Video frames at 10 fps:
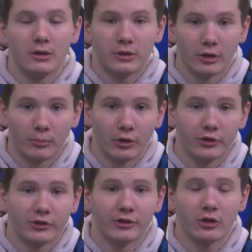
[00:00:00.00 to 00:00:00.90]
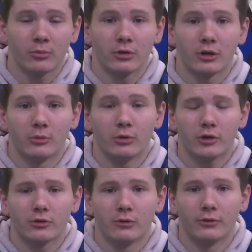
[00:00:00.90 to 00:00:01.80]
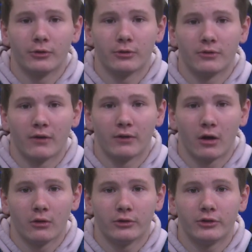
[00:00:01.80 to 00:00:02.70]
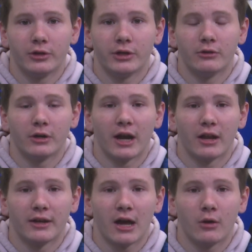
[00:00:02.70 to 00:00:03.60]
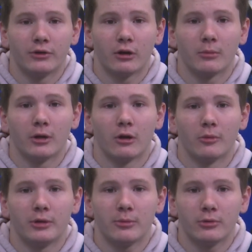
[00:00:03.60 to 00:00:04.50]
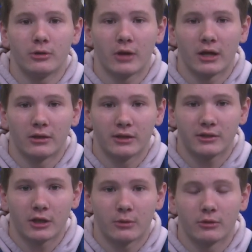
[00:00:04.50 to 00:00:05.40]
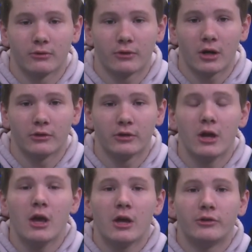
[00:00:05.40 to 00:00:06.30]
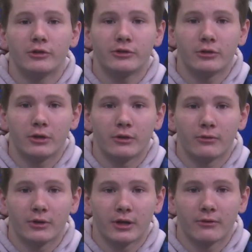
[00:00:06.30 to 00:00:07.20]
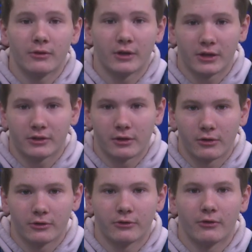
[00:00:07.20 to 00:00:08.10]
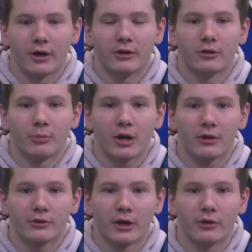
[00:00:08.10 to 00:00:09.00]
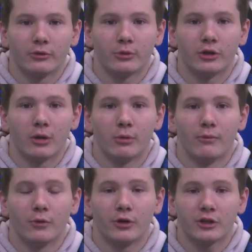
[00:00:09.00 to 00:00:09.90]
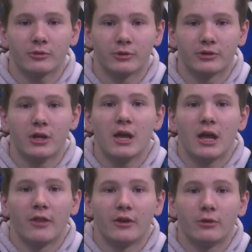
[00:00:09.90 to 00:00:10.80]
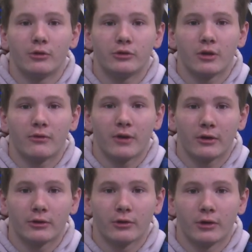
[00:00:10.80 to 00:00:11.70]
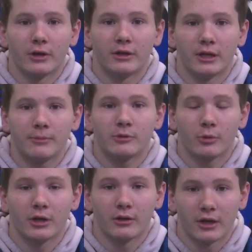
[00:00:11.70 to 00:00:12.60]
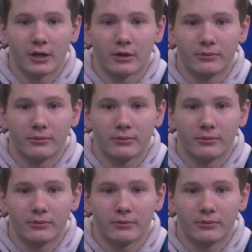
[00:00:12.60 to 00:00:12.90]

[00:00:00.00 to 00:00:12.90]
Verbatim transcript: You can purchase a yearbook in the bookstore for $35 so you can look at it now and talk about all the people you like and dislike with your friends, just so you can forget for the next 10 years to find it in your parents' house when you come home for Christmas and they told you they found it during a deep spring cleaning.